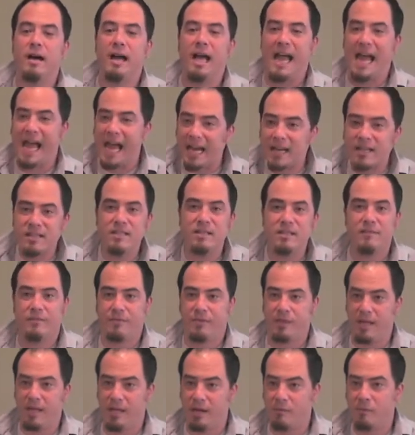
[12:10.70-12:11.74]
active
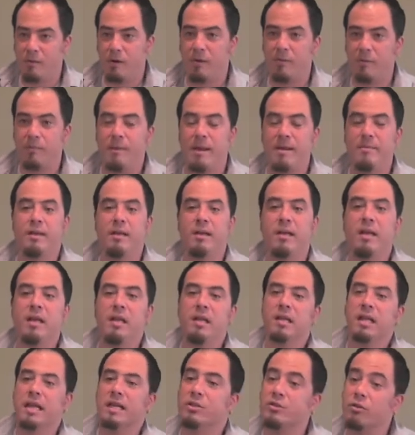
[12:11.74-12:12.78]
thing where maybe
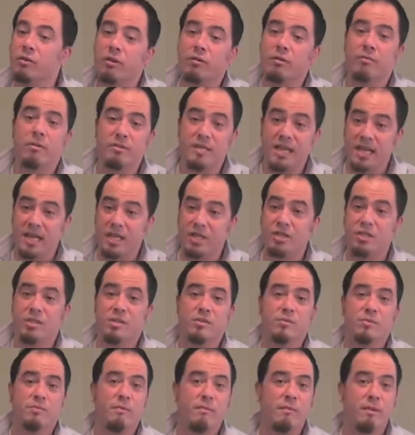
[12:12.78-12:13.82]
like during
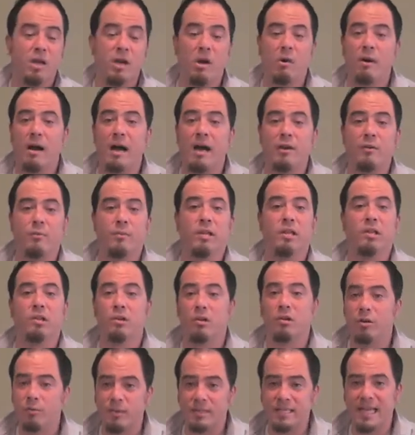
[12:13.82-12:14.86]
rotations when we go out and we
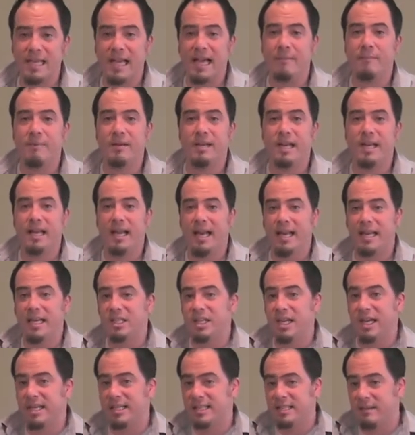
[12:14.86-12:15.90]
learn what's happening at
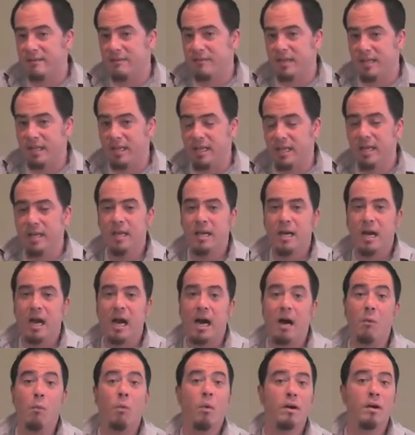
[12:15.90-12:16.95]
each activity,
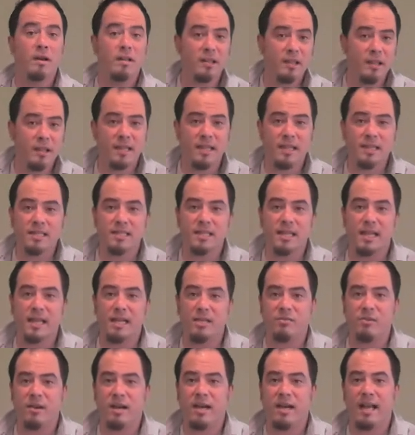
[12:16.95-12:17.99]
one of the things that
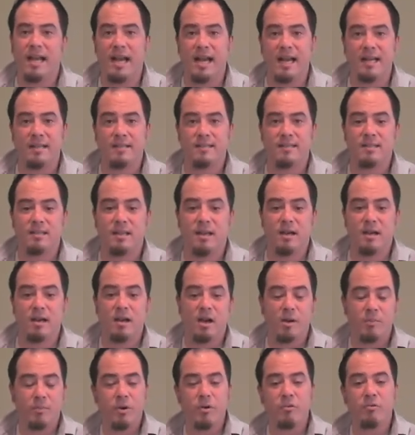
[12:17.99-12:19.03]
I try to ask
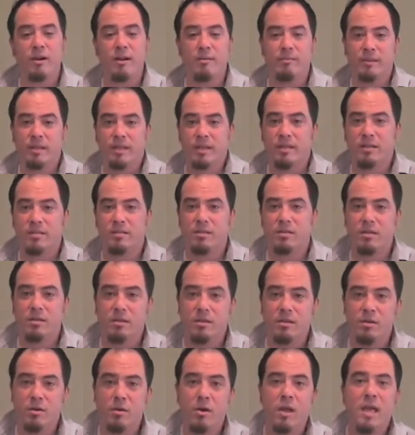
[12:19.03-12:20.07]
our program leaders to
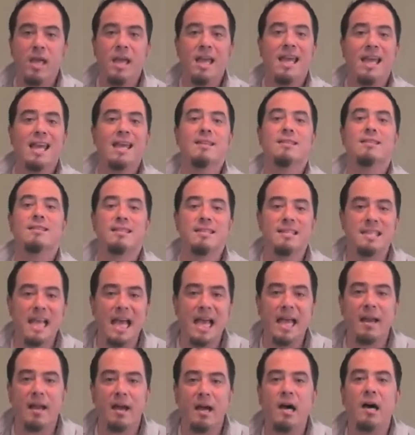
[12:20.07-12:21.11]
do is
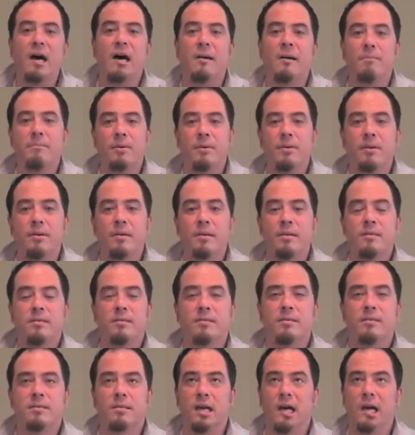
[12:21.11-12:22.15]
set up
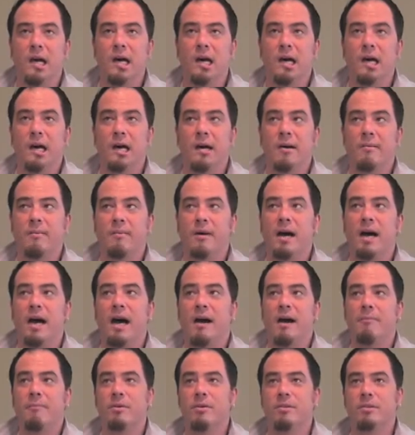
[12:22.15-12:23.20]
some
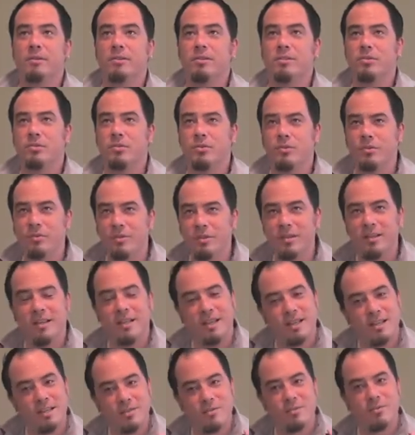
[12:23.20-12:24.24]

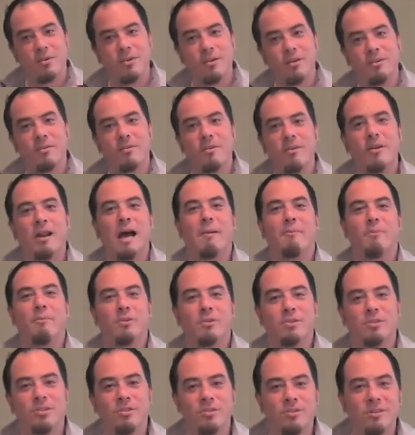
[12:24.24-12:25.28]
opportunities, quote unquote,
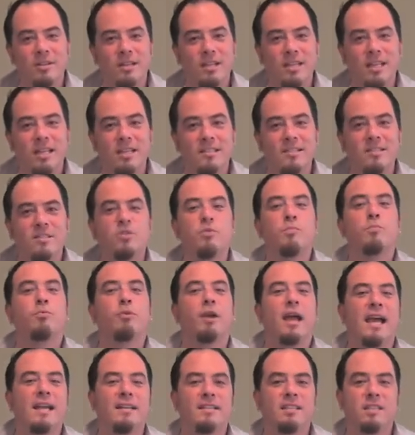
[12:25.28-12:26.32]
opportunities to
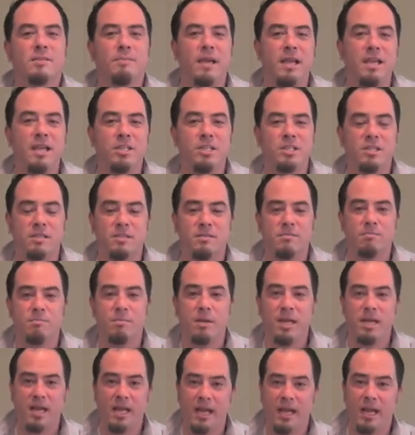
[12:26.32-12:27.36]
practice patience,
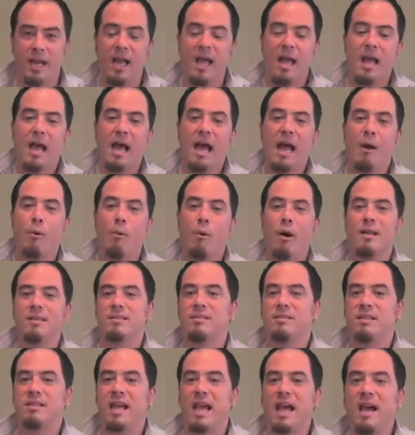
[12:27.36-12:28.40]
meaning I want
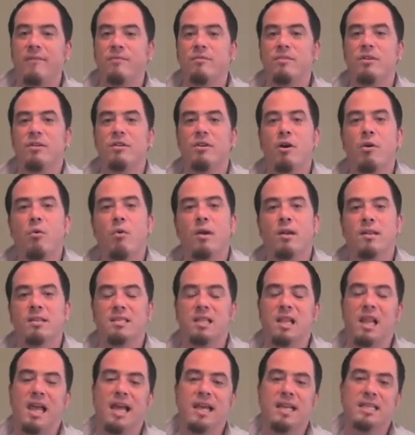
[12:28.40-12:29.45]
staff to know what
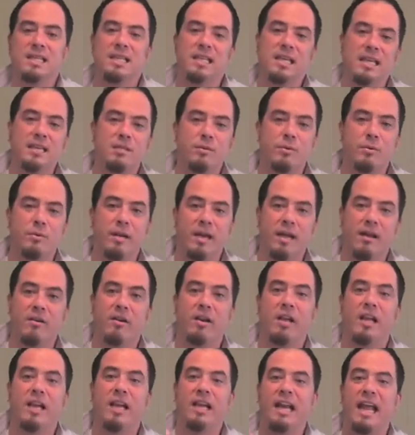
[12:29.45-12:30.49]
it's like to get to an
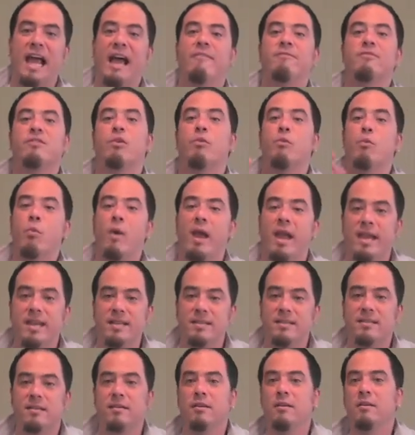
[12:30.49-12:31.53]
area and have to
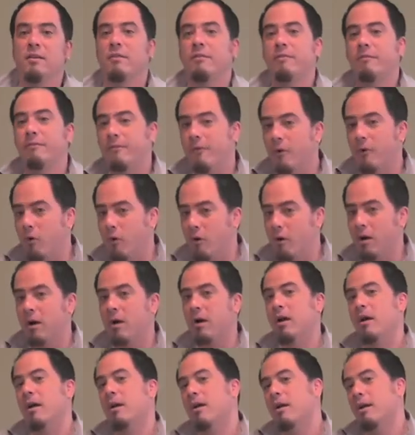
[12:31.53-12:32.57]
wait
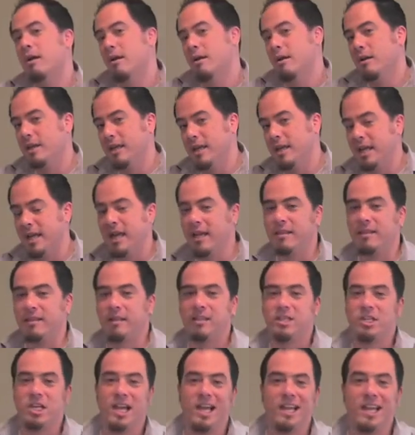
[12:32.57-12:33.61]
for getting on
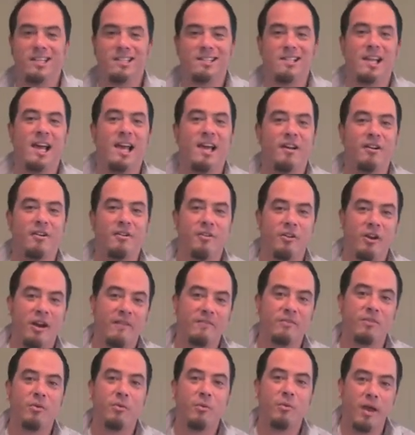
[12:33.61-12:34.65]
the giant's ladder or
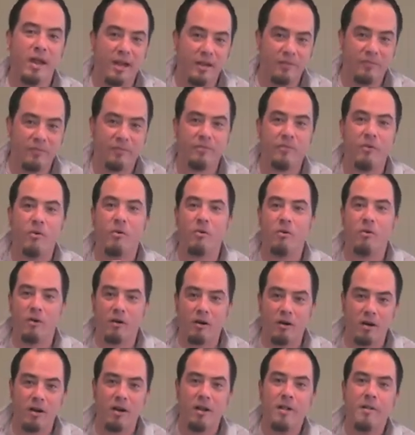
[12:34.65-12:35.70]
have to wait
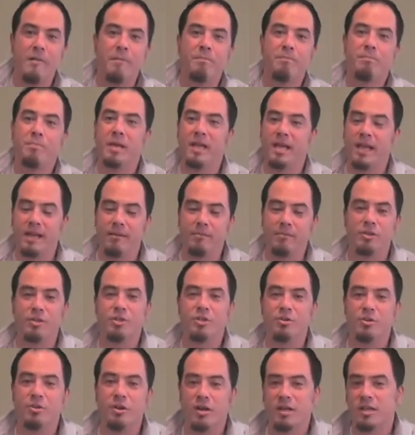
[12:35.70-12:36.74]
for being able to
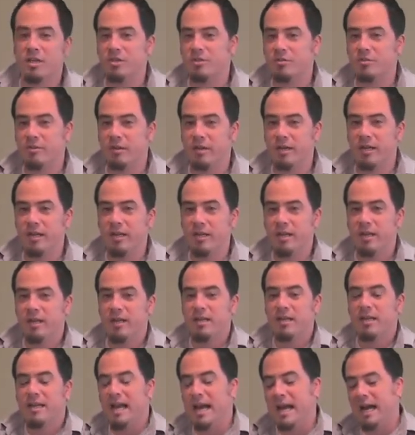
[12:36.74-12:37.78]
shoot archery.
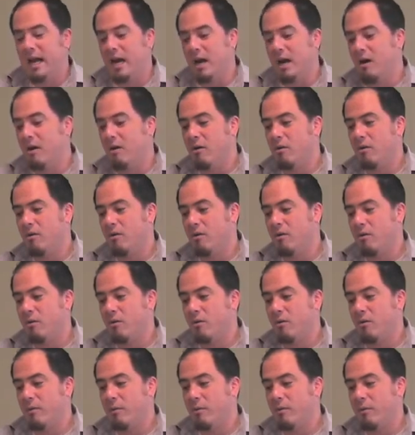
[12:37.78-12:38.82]
Now,
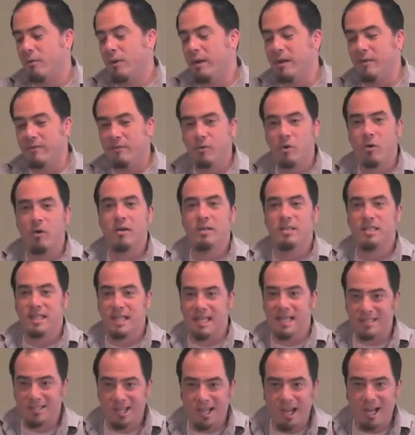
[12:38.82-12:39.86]
we of course
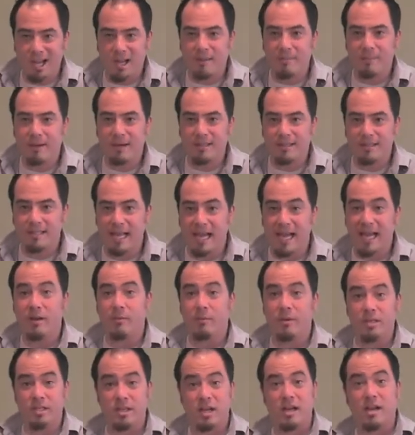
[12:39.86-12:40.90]
then talk about that,
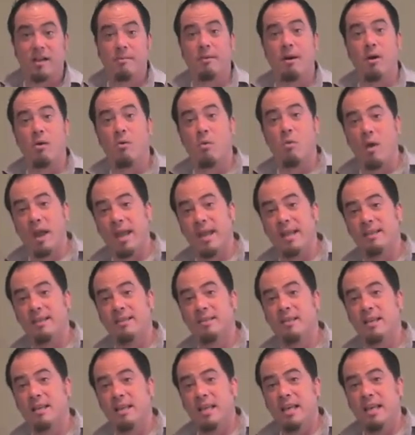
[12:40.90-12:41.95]
and we talk about
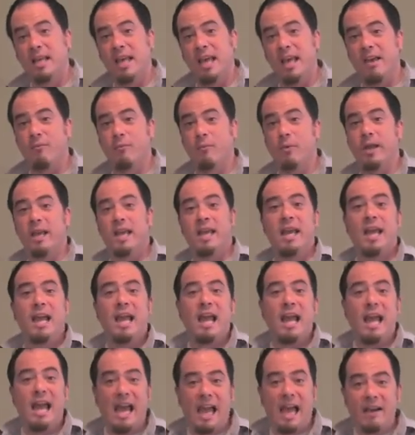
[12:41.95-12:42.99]
ways, if
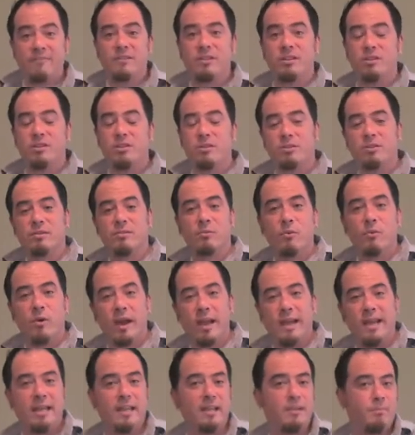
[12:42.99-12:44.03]
we have to do some
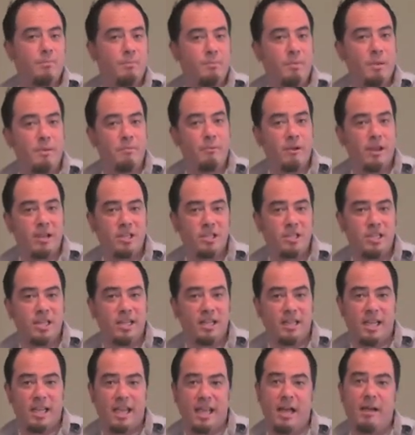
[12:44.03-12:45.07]
waiting and be patient
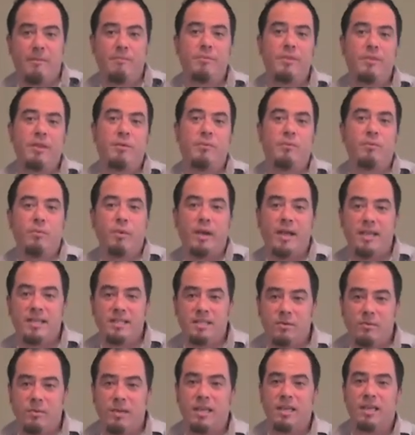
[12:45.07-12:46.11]
at camp, then
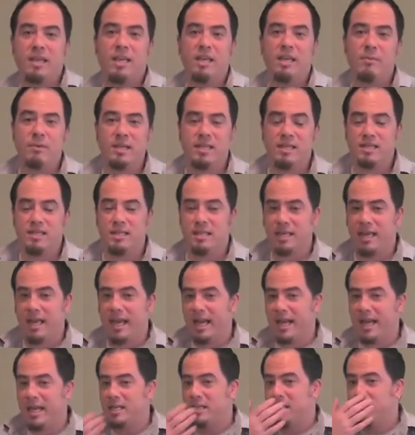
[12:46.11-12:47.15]
ways that we can keep kids
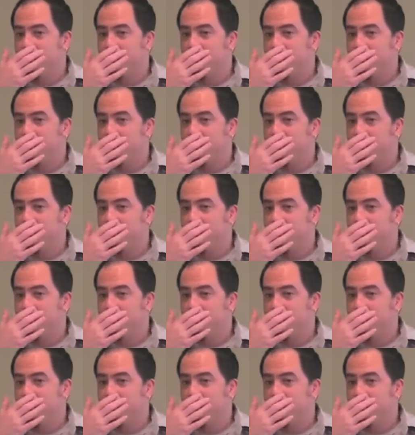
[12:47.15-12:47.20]
engaged.